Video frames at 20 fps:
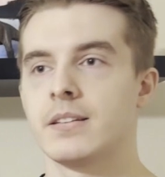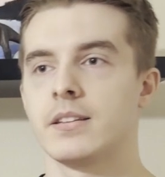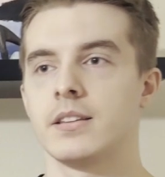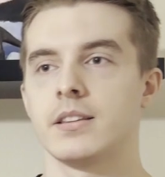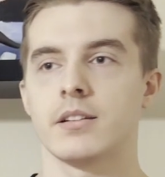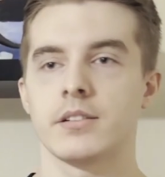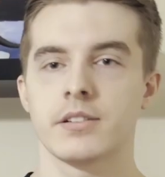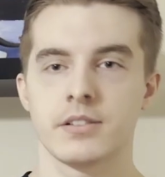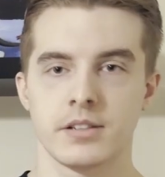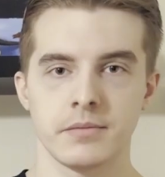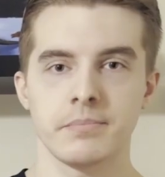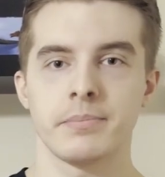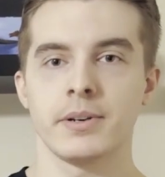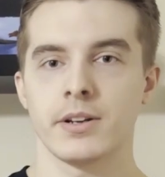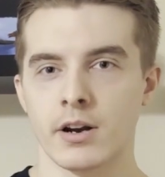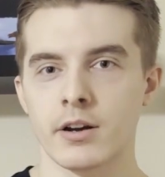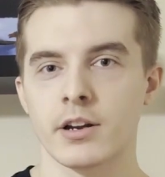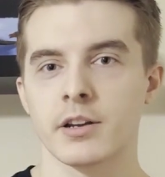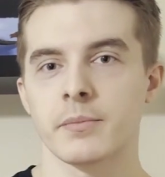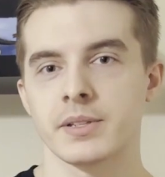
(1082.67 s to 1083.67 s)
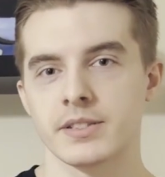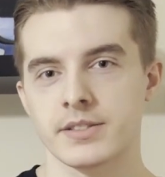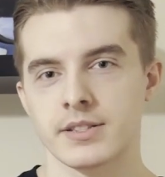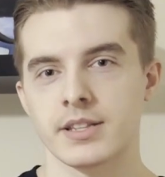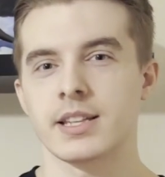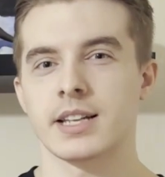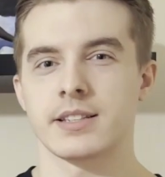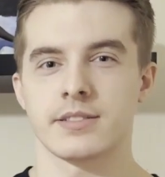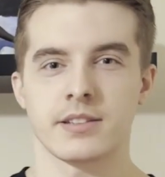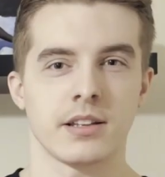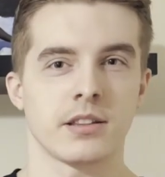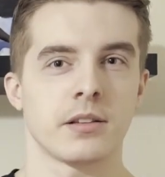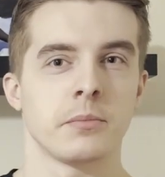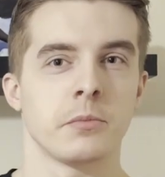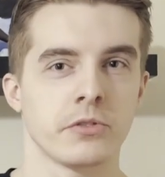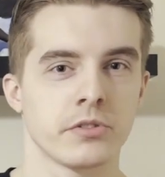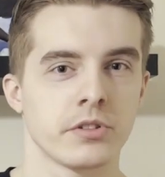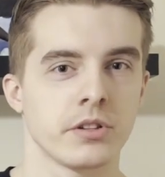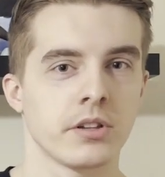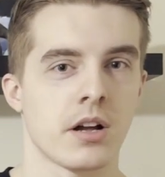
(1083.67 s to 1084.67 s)
There can be arguments that that's not the
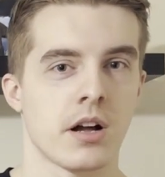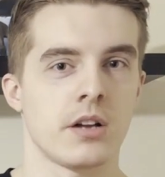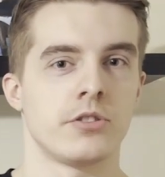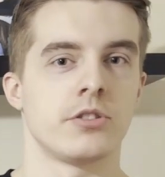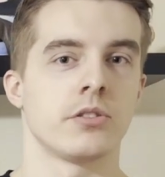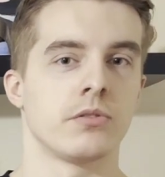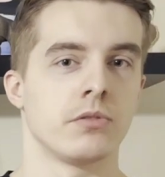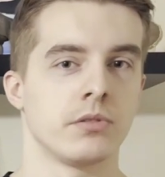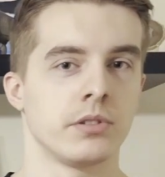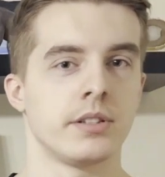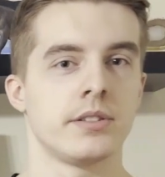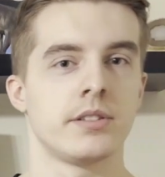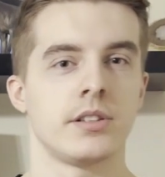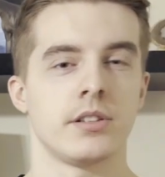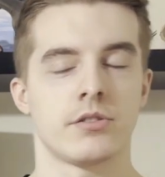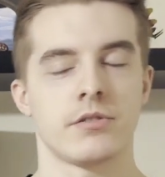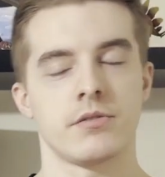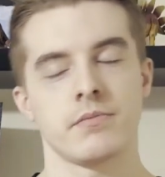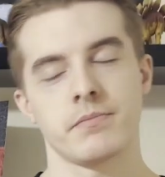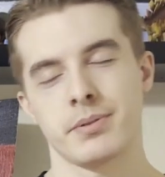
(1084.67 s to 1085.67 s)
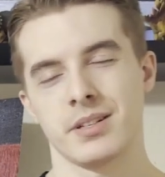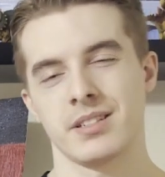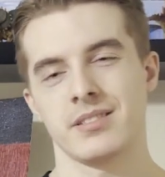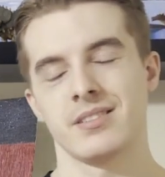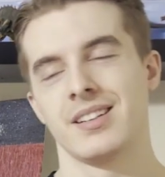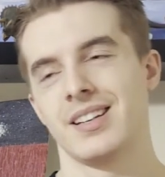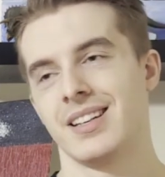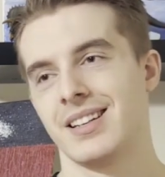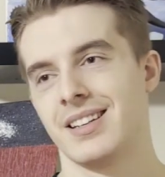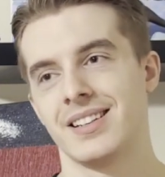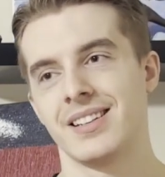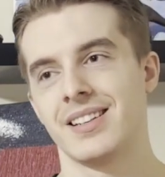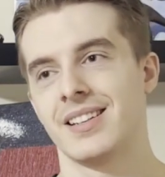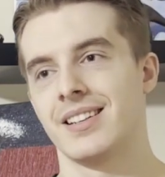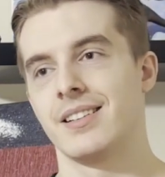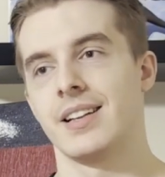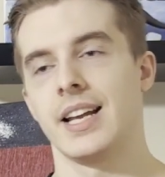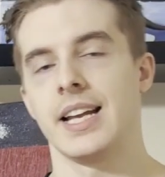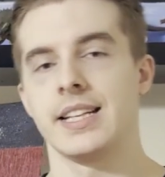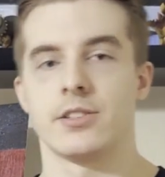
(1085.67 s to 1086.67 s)
most logical decision, but
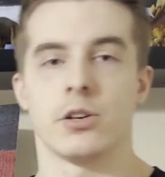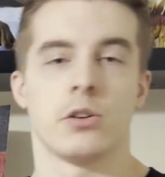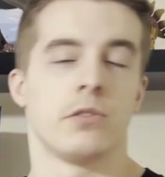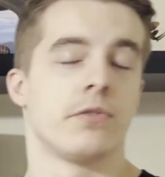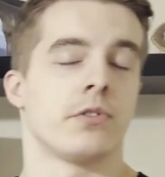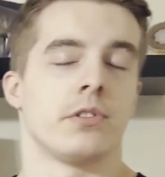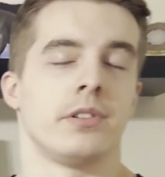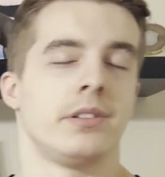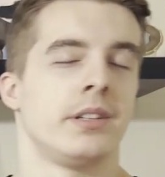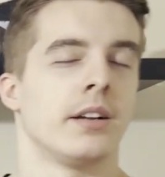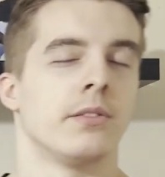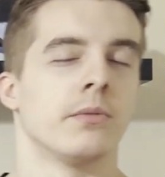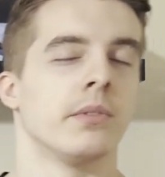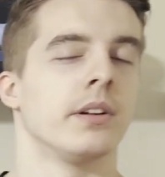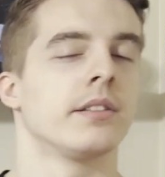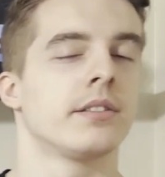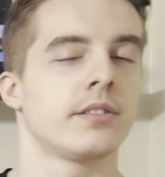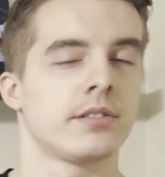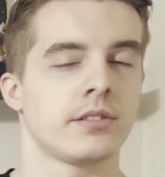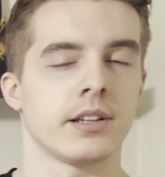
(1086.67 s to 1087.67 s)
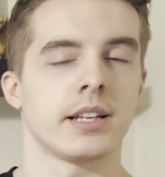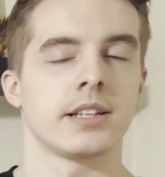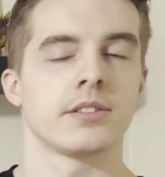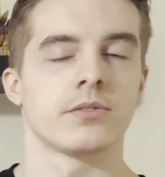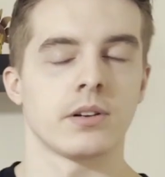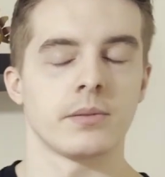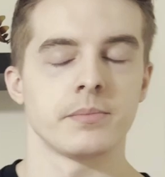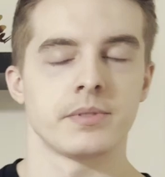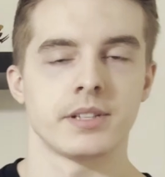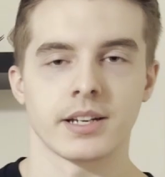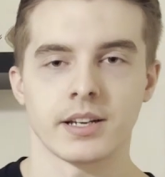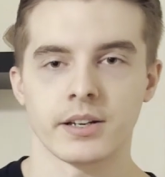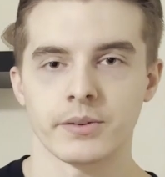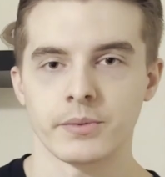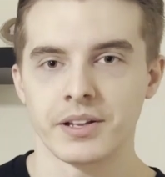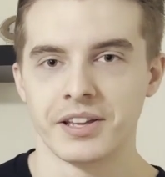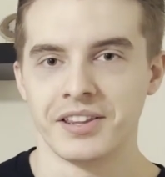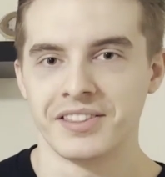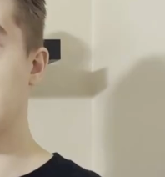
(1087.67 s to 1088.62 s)
it's over and done with, so that's what I'm sticking with.